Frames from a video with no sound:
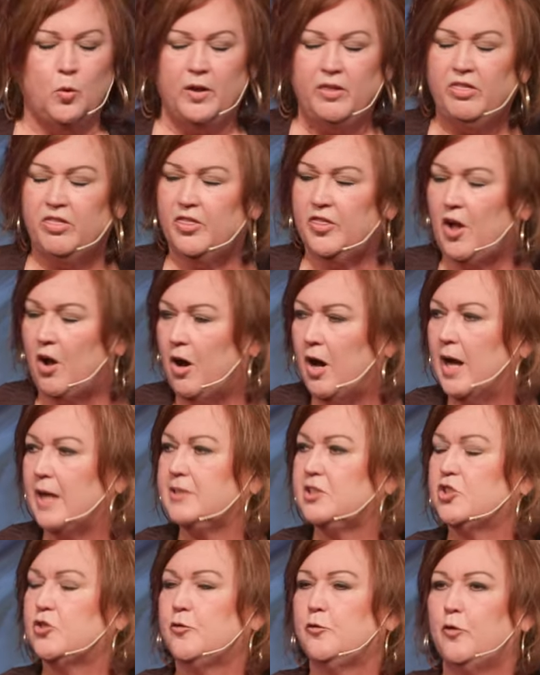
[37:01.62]
with
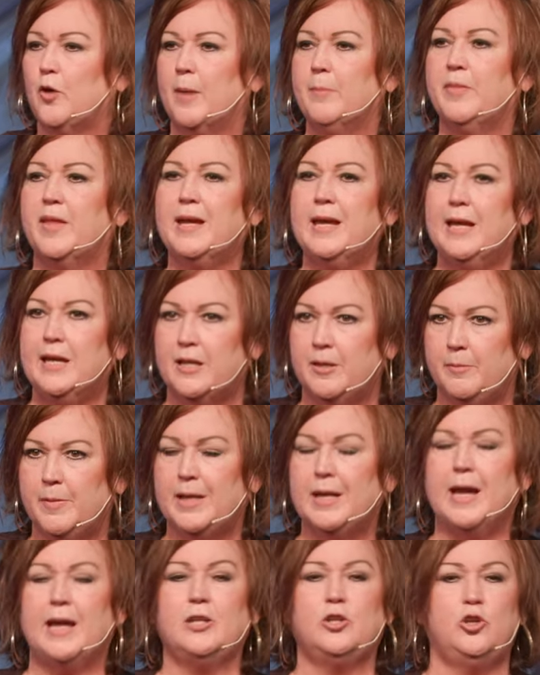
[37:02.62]
thoughts from the
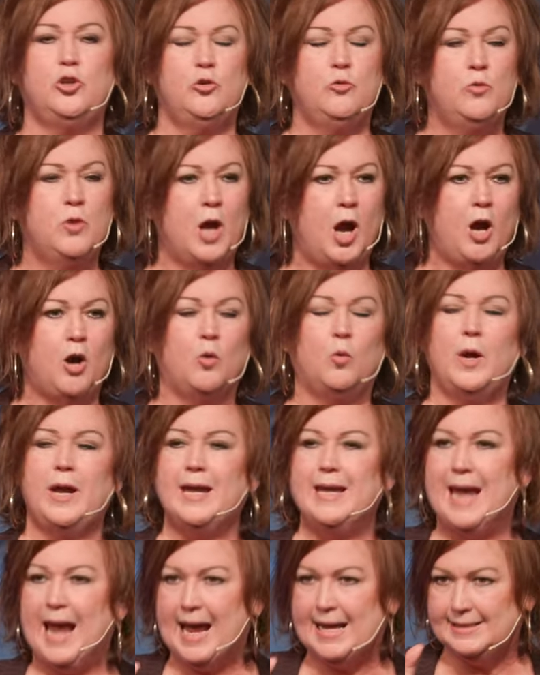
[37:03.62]
enemy, and you know
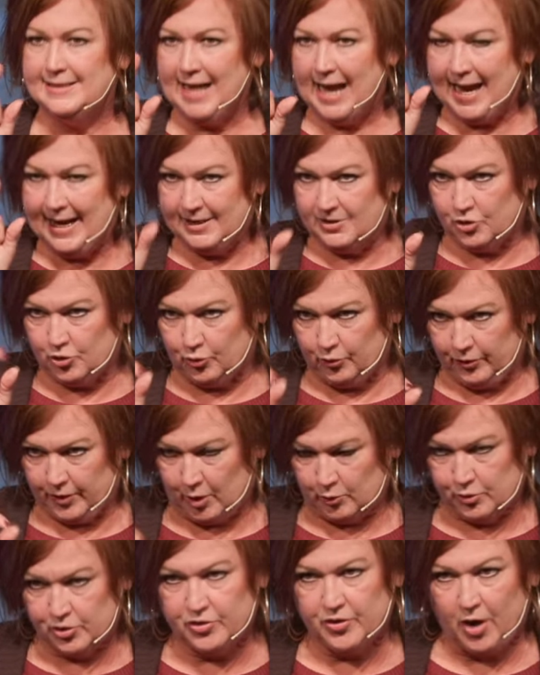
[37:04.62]
he had to answer
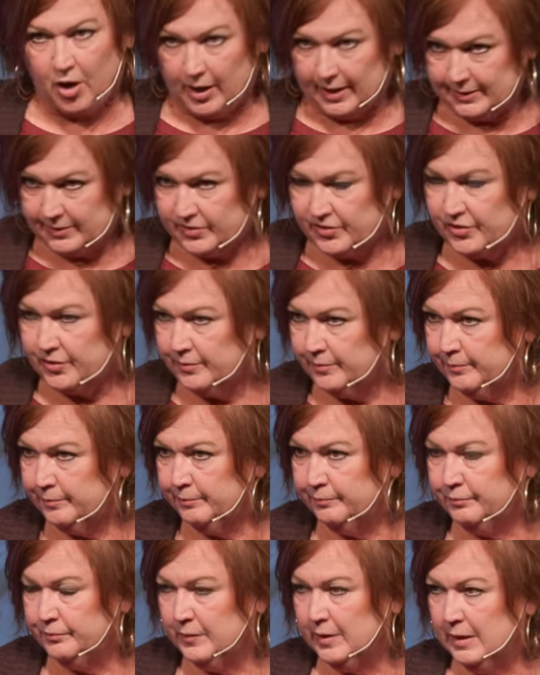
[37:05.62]
those thoughts.
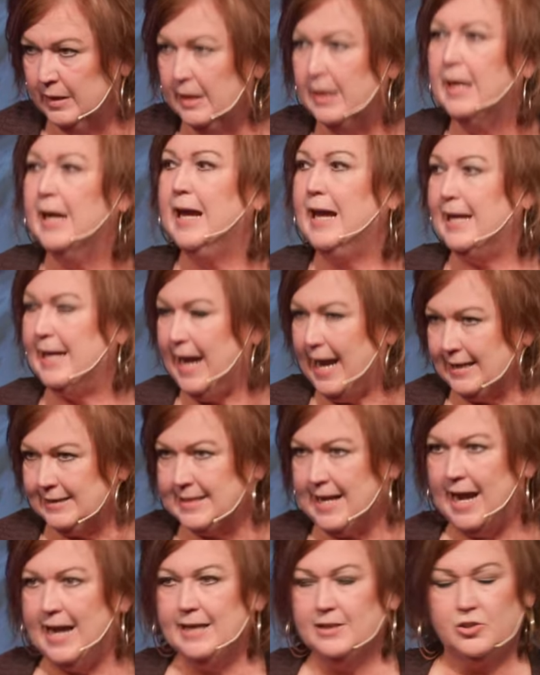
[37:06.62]
He had
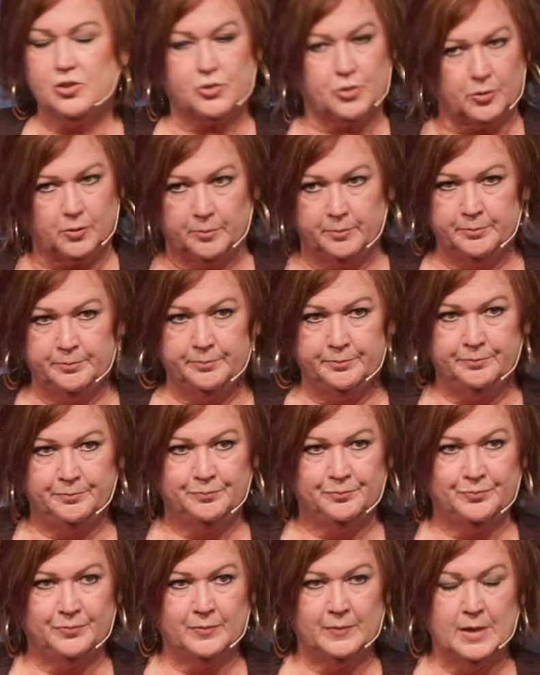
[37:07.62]
to answer them.
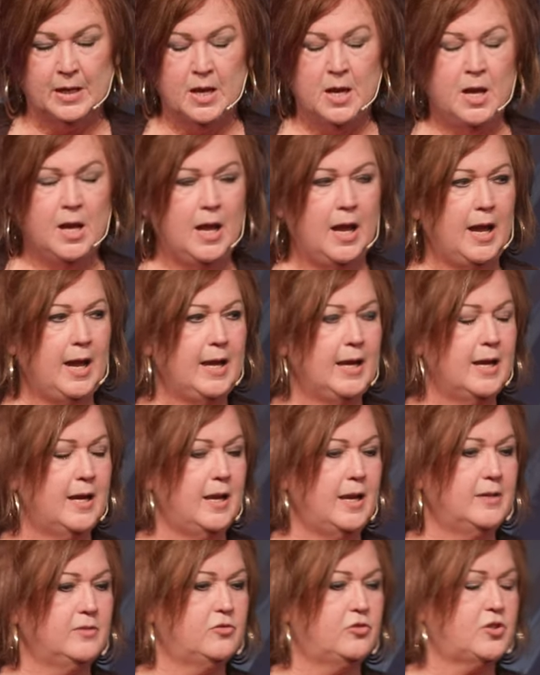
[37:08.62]
And,
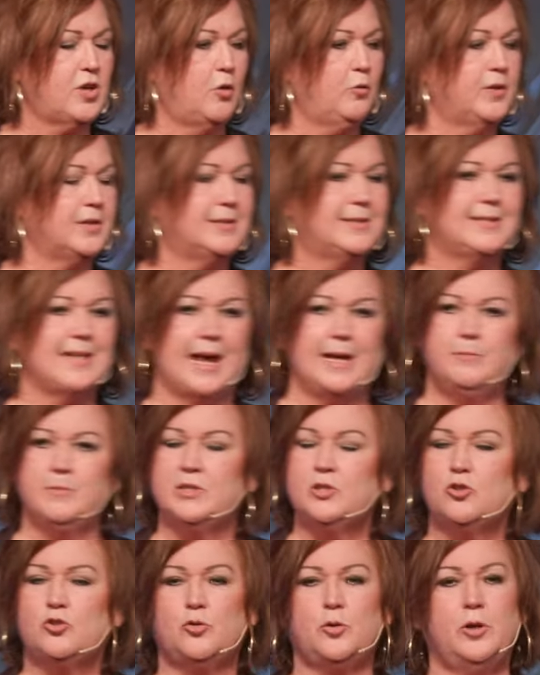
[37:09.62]
and so the same
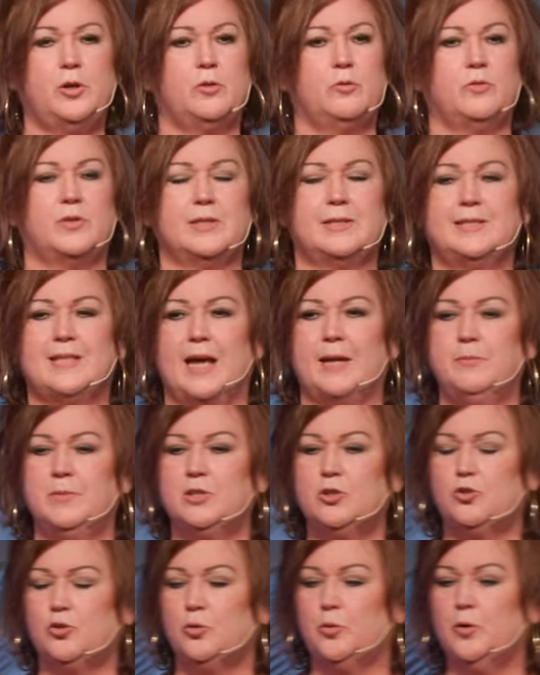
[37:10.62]
is true. The same
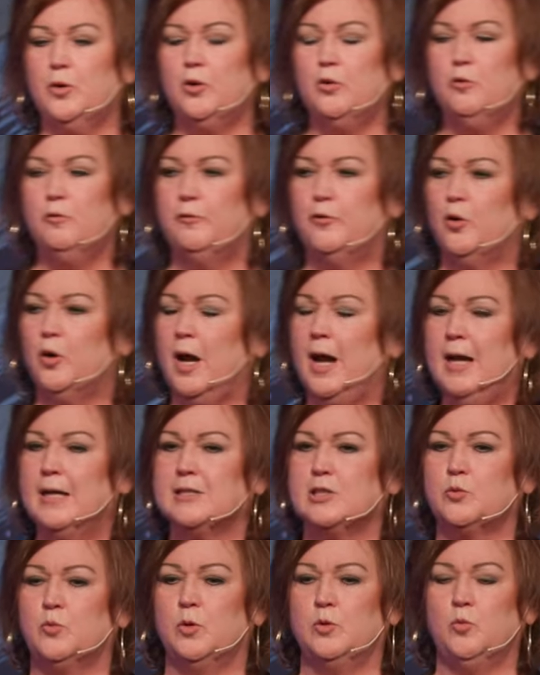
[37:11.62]
is true for
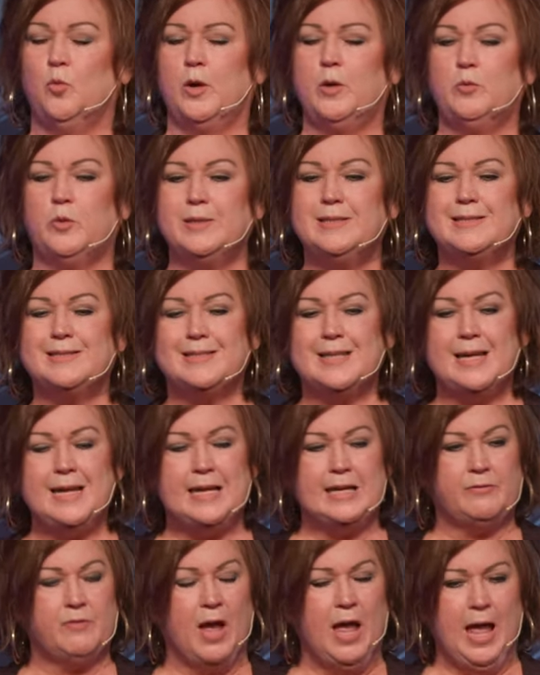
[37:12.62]
us when we
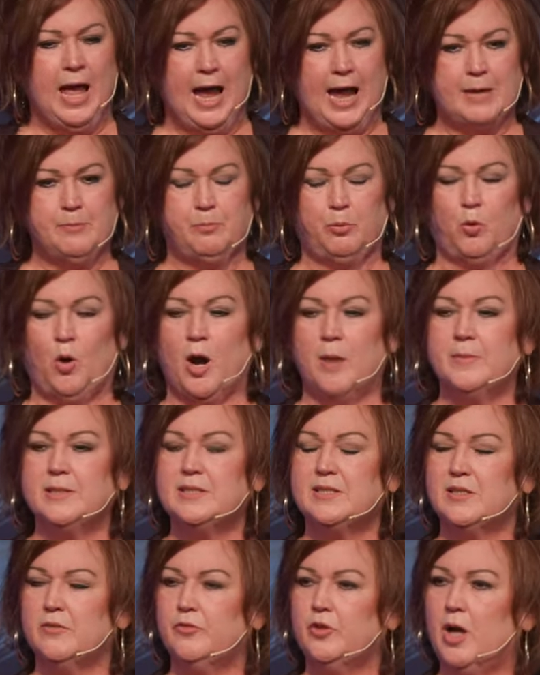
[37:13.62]
receive a
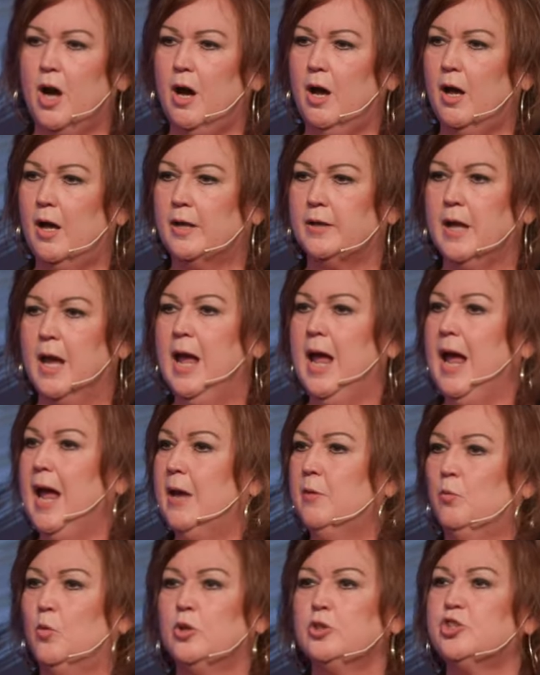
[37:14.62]
promise of God
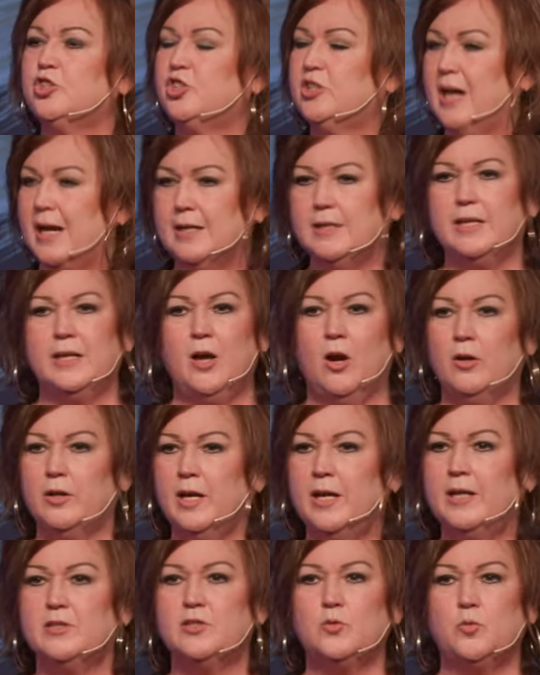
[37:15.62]
and we're standing on
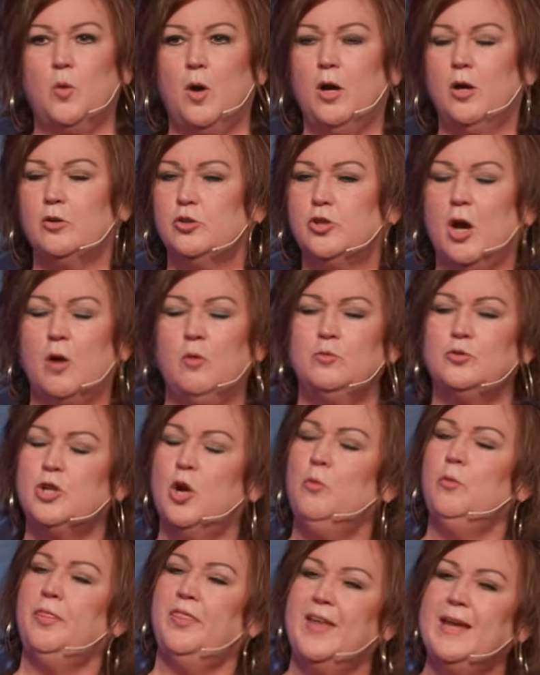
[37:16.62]
his word. Don't,
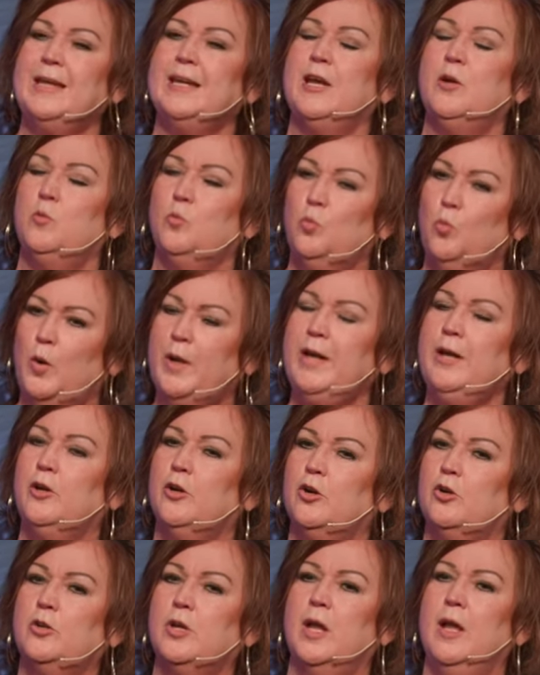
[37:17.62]
don't think it
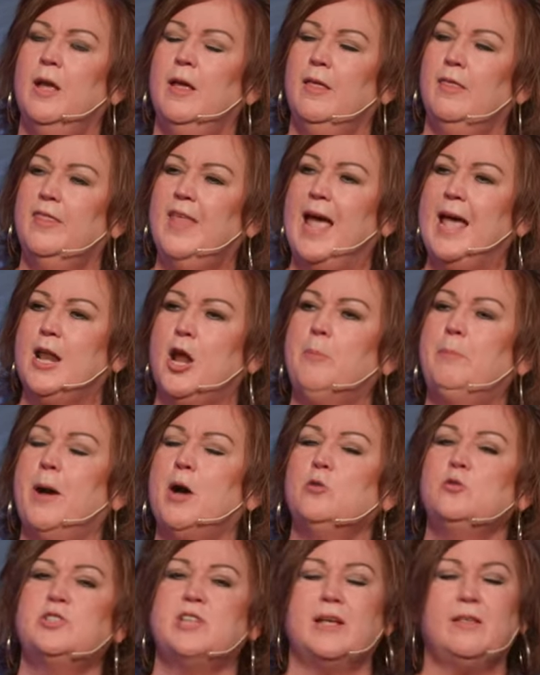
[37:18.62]
weird that
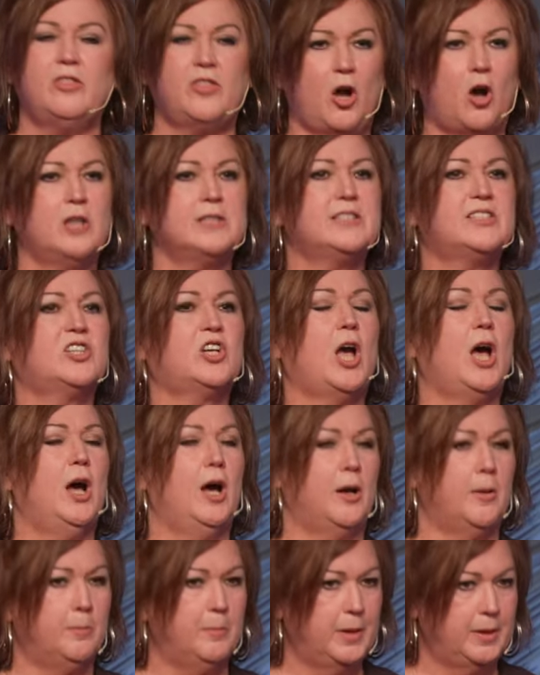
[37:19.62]
opposing thoughts
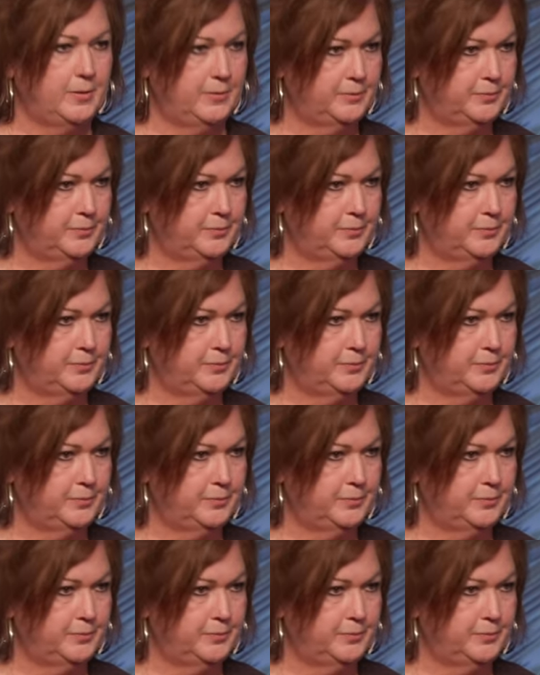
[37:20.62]
come.